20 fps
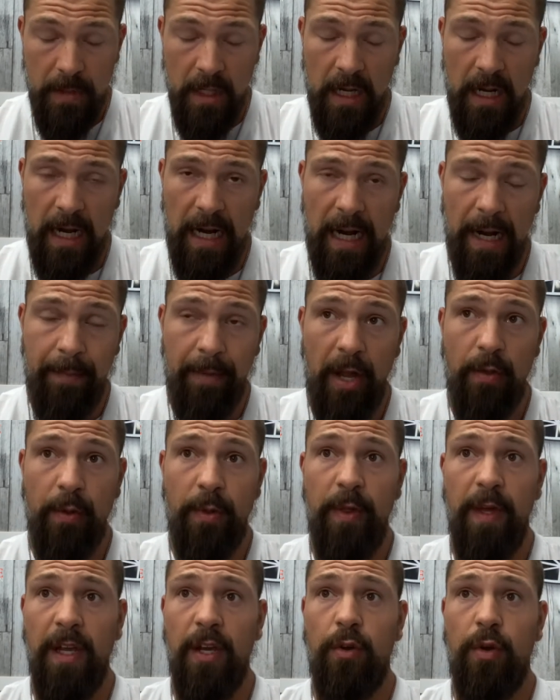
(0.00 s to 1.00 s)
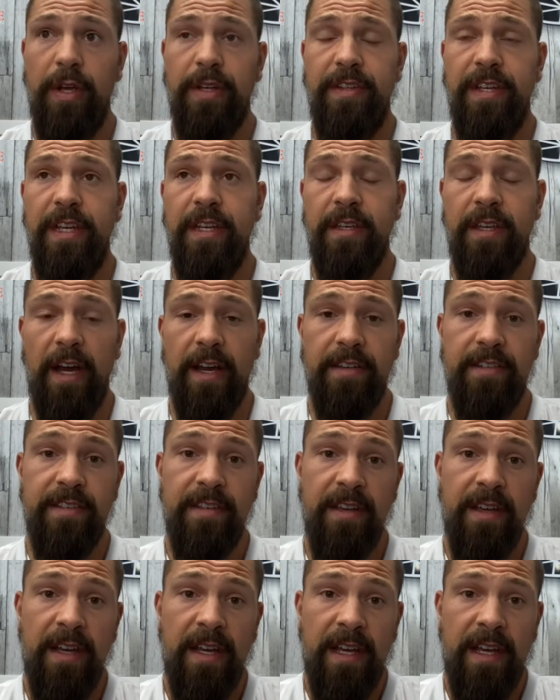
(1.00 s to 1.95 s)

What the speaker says: Another thing creatine does